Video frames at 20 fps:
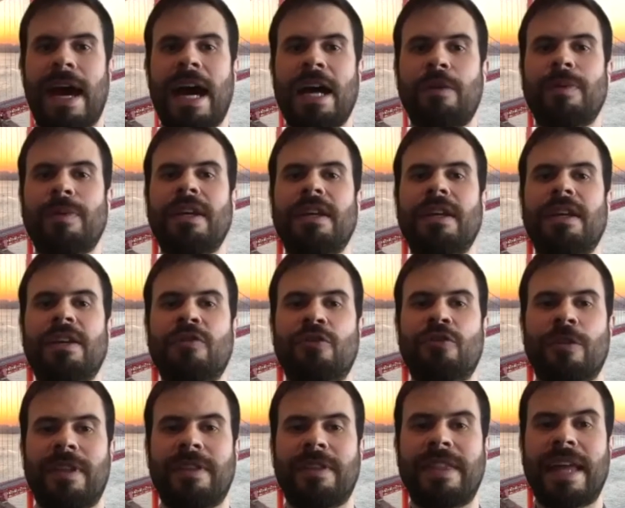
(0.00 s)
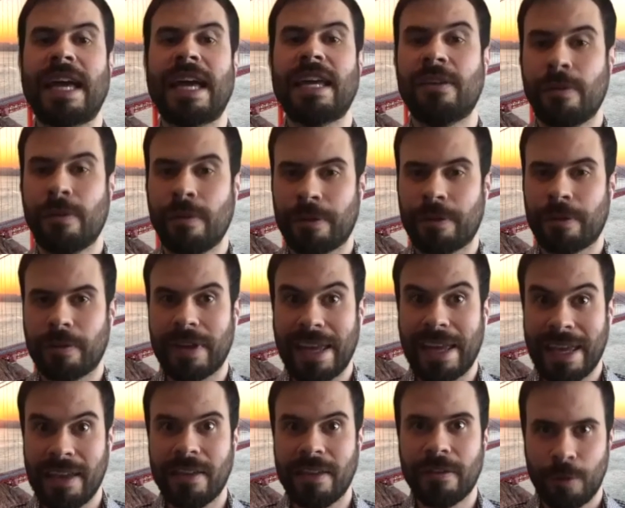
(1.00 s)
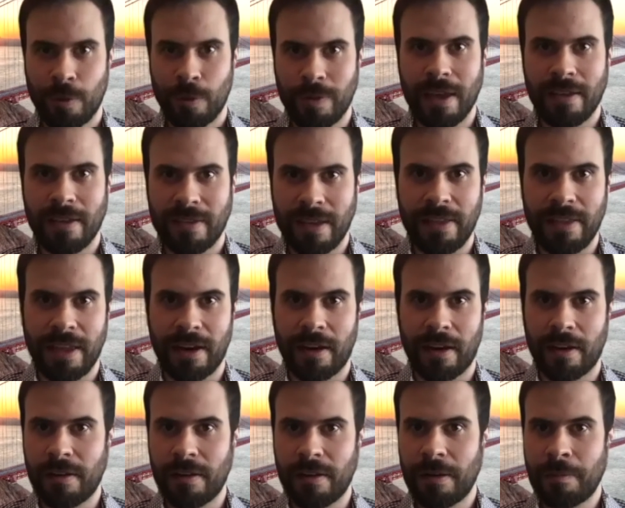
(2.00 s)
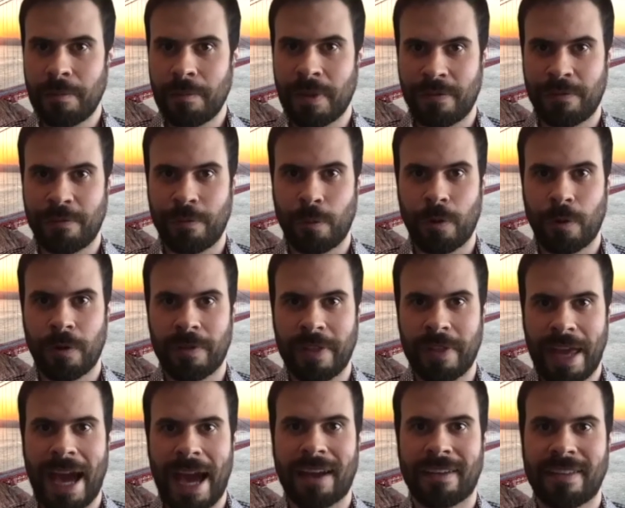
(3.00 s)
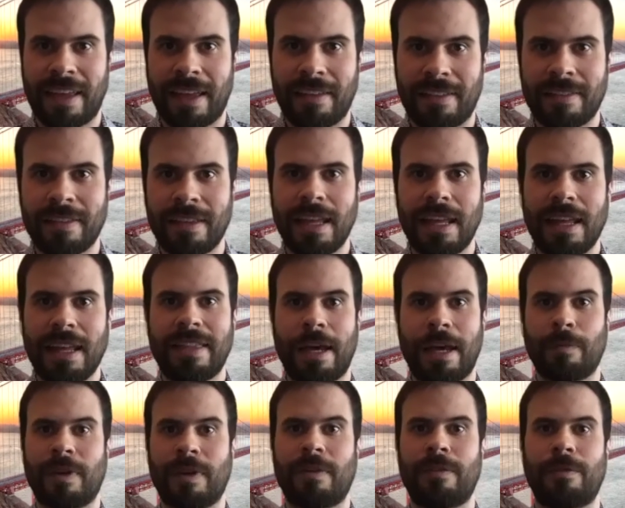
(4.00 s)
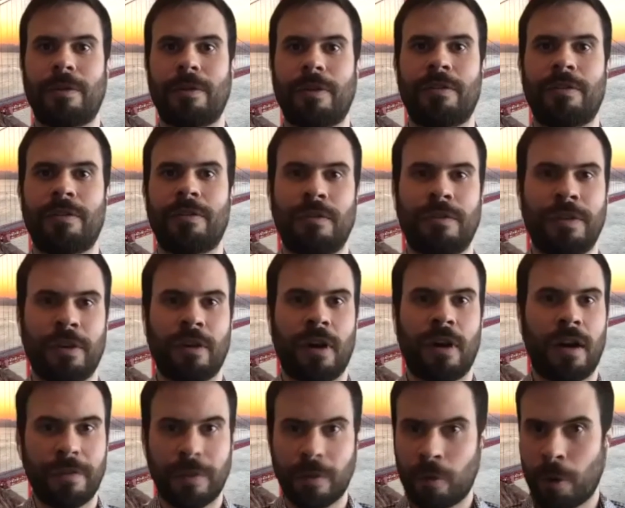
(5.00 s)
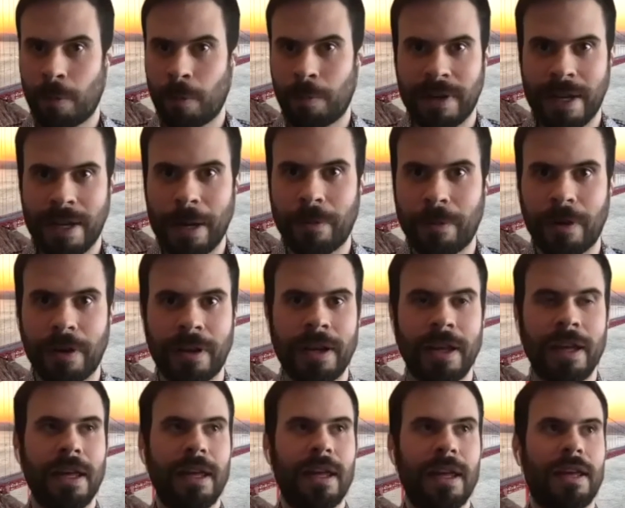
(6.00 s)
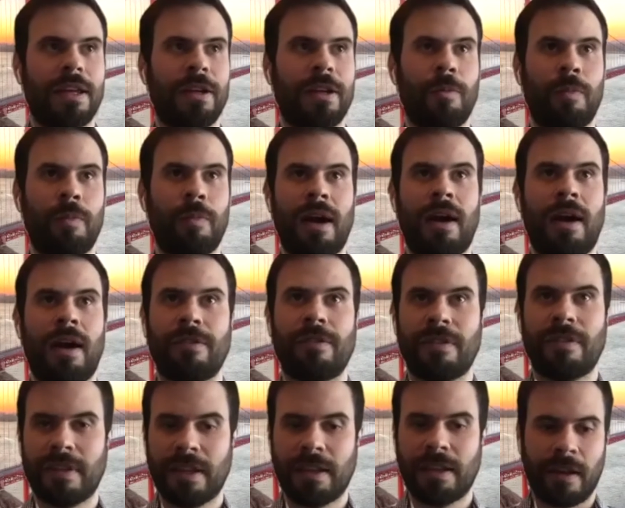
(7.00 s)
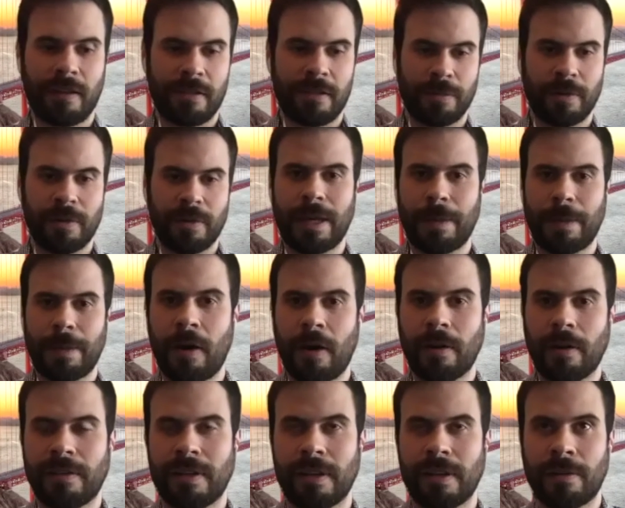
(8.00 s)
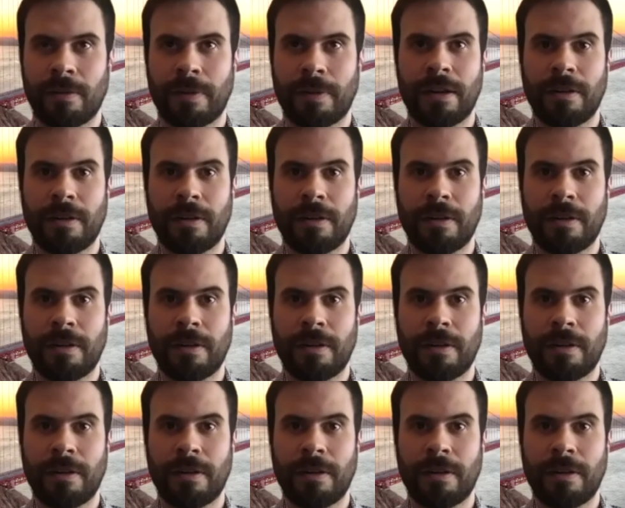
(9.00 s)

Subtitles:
How do we ensure that that user is who they say they are? before they access that resource. So if you're off the corporate network, we often see customers set policies